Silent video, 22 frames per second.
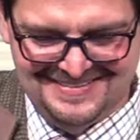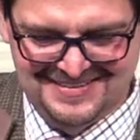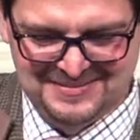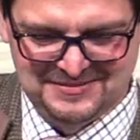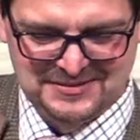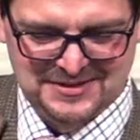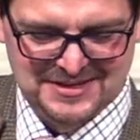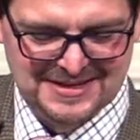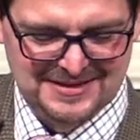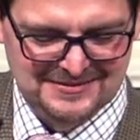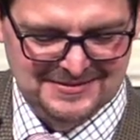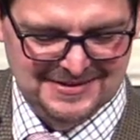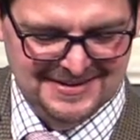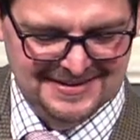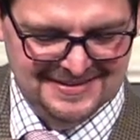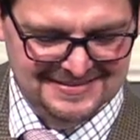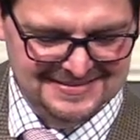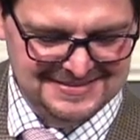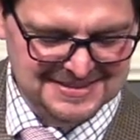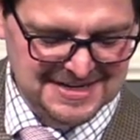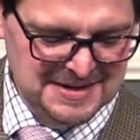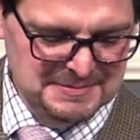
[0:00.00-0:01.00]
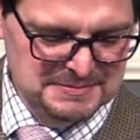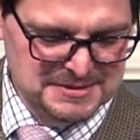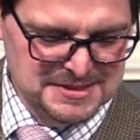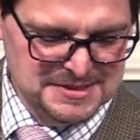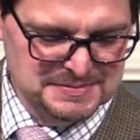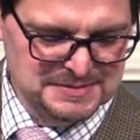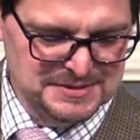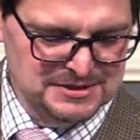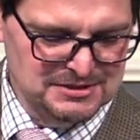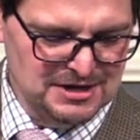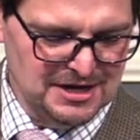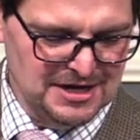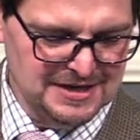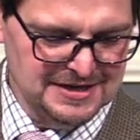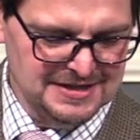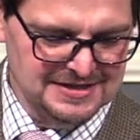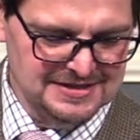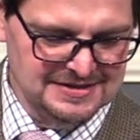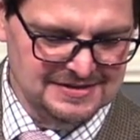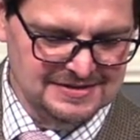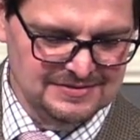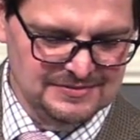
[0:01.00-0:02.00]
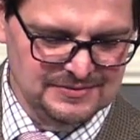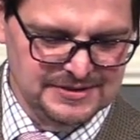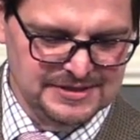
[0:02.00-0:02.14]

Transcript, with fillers: All right, we'll get it right. James has been talking,